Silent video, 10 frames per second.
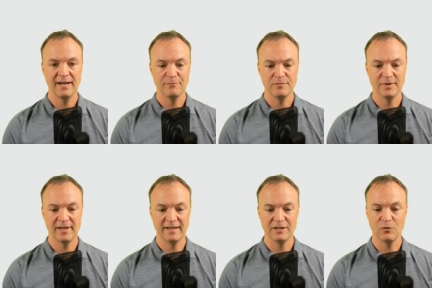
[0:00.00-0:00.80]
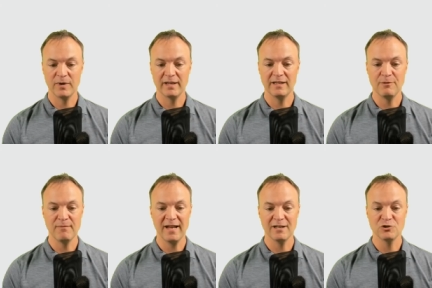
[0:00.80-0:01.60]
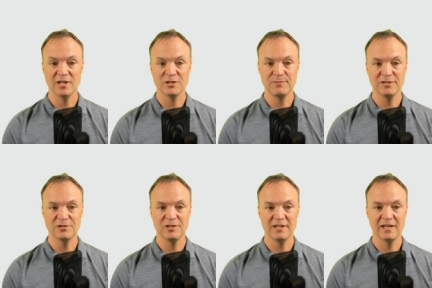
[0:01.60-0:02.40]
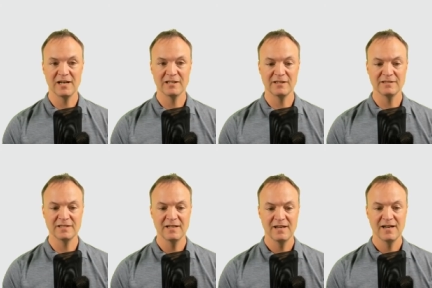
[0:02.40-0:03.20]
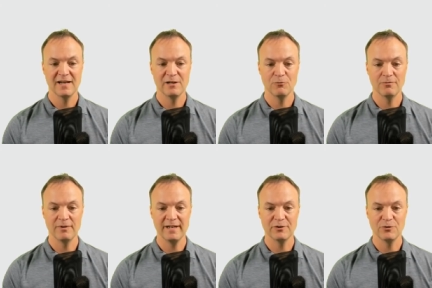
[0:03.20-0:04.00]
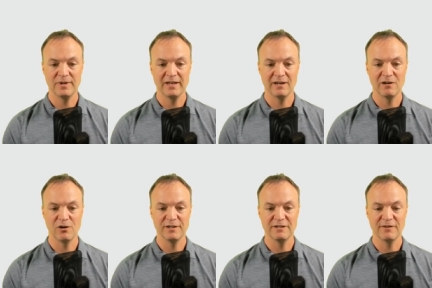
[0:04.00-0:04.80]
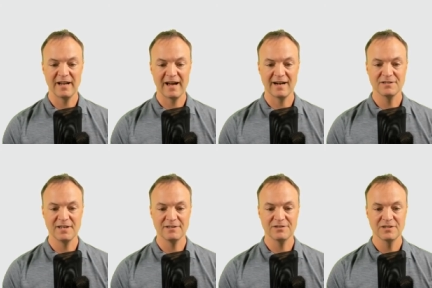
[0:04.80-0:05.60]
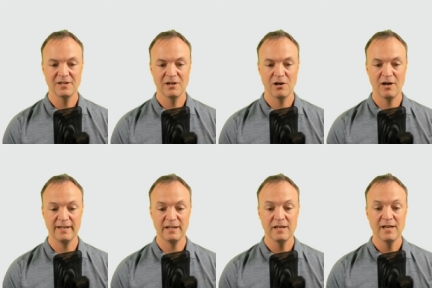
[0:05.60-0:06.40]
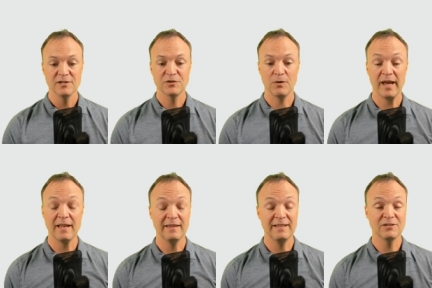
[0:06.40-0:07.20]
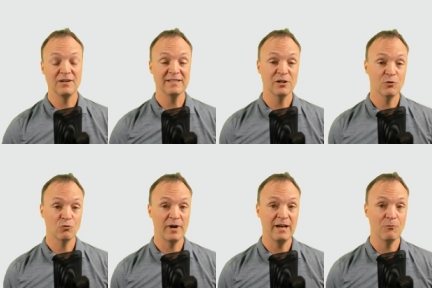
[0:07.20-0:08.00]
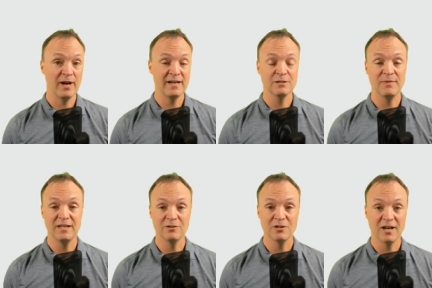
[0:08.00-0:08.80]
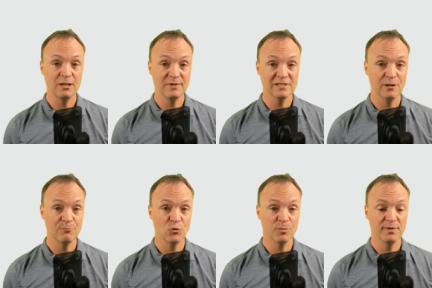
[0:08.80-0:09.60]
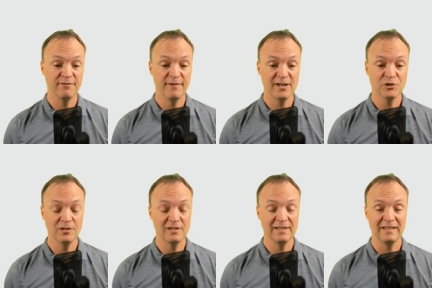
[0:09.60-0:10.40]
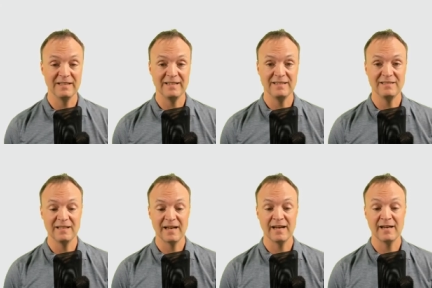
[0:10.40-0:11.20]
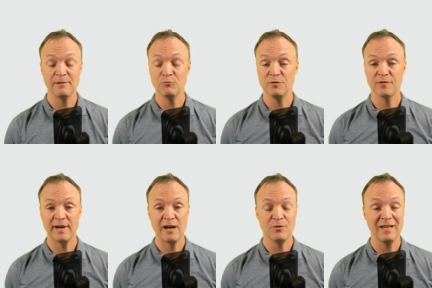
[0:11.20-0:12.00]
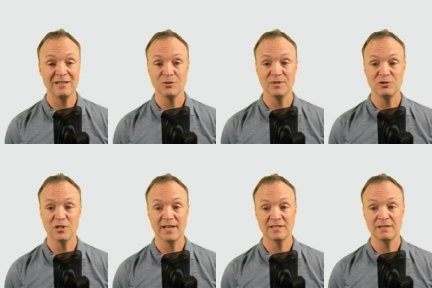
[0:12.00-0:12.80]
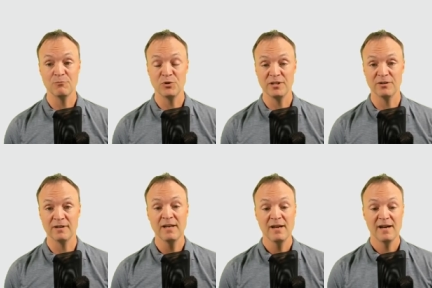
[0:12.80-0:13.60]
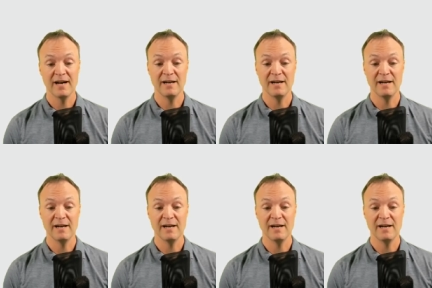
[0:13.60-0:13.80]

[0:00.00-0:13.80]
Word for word: I can quickly make adjustments to the colors right through here, all the different accents on it. So again, it's a great way to make your documents look more professional and easy to move around and to adjust and put your